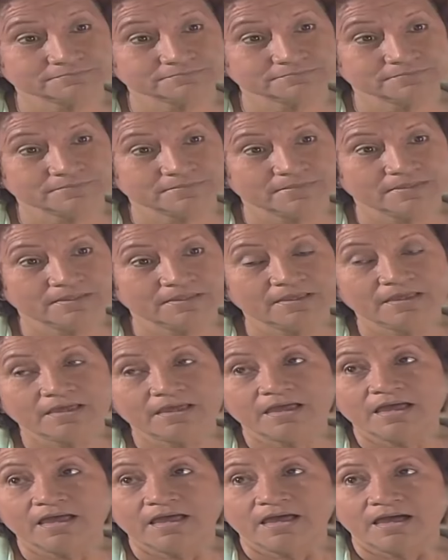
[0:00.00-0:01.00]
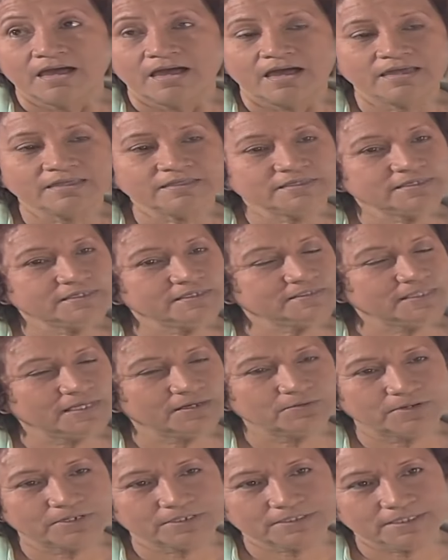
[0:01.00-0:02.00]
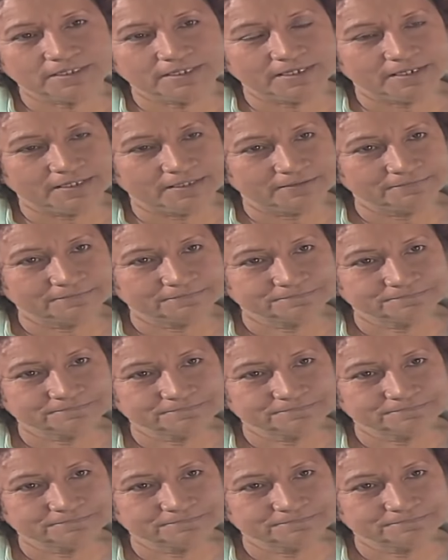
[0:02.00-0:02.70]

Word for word: in Ecuador. So I played there